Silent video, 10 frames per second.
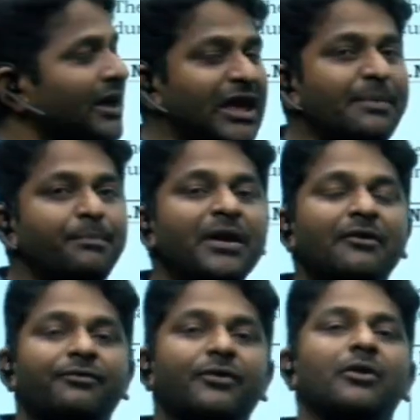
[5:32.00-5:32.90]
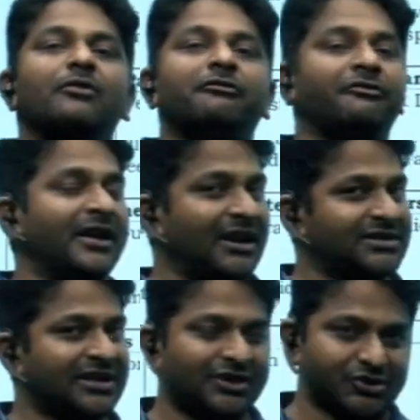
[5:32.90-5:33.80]
EPFO final
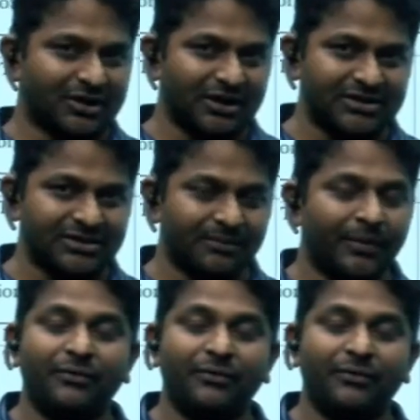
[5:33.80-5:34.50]
selection list.